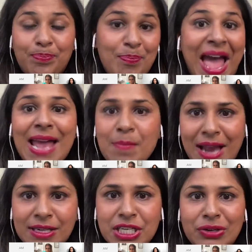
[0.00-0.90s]
bad
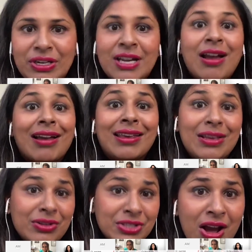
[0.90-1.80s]
bacteria got
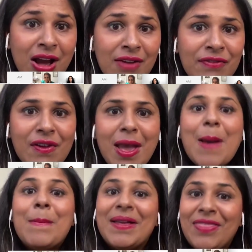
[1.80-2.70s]
killed off,
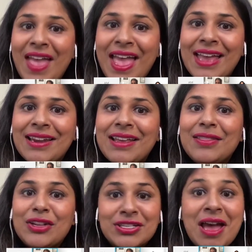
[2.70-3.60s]
but then
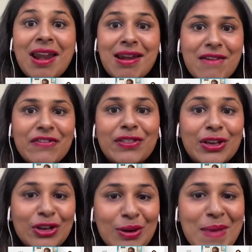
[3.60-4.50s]
there's not enough of the
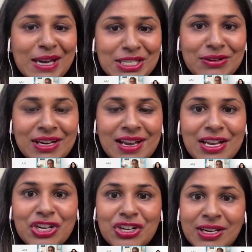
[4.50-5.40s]
good bacteria
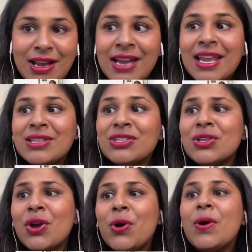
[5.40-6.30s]
in your gut. And
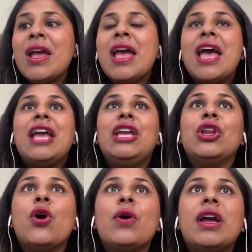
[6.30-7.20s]
so
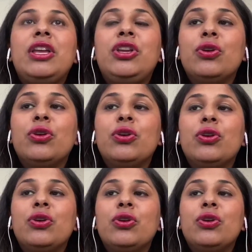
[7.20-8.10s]
you'll have
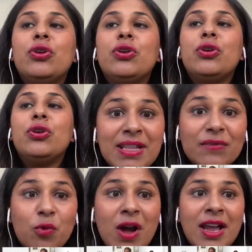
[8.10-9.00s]
a predominance of
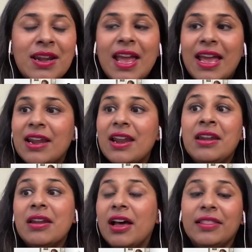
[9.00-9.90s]
one and
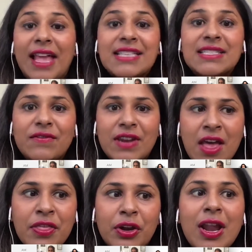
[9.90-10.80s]
a less of
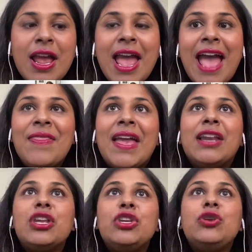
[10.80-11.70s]
another, and then